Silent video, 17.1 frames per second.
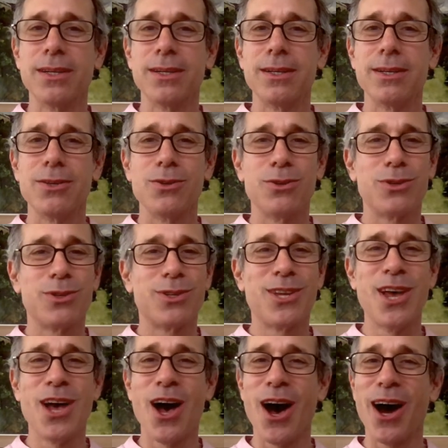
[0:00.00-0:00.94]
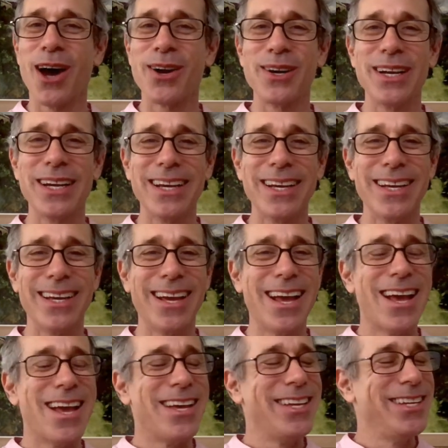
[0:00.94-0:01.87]
sorry,
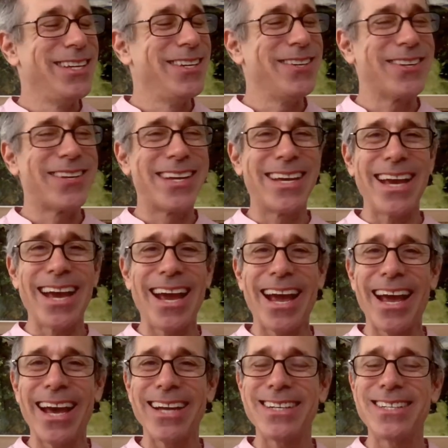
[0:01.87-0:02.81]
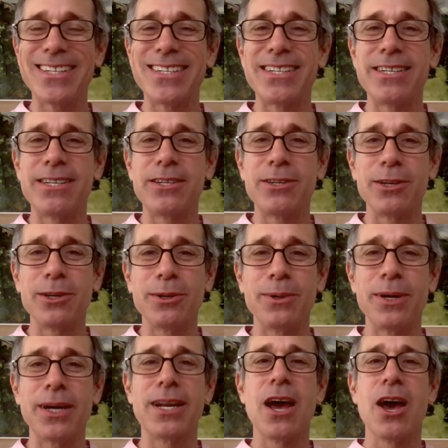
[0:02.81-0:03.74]
you can't do
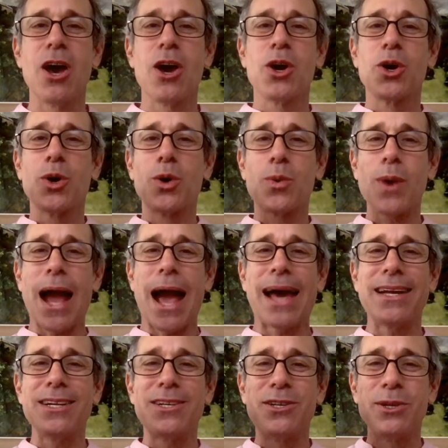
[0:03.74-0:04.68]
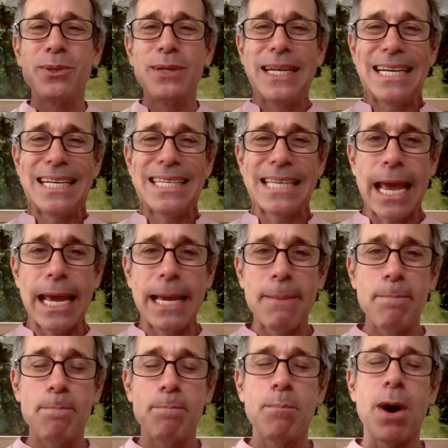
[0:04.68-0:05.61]
it. Gratitude is a
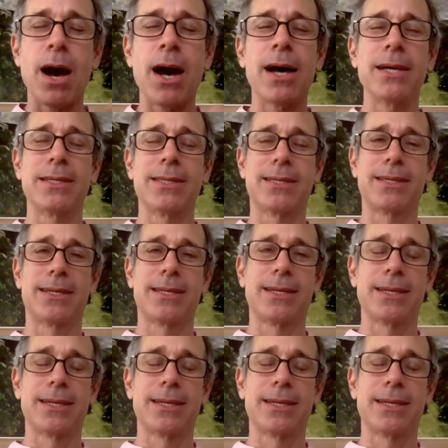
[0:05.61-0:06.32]
must.